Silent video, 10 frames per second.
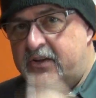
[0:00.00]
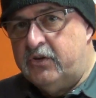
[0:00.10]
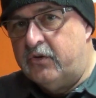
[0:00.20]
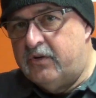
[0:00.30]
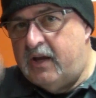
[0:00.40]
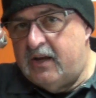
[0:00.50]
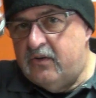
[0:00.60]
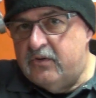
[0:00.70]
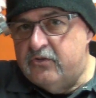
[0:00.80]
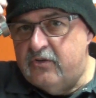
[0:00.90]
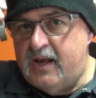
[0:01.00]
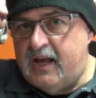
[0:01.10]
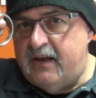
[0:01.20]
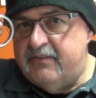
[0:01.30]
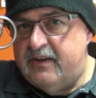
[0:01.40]
You're not going to
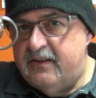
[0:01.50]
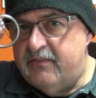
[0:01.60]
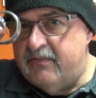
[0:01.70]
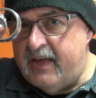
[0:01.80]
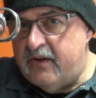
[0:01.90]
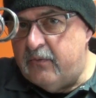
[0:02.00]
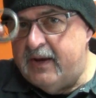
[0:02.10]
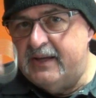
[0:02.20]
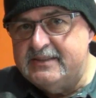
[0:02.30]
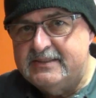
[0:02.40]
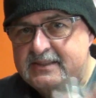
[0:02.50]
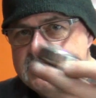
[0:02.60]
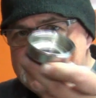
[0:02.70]
drive that race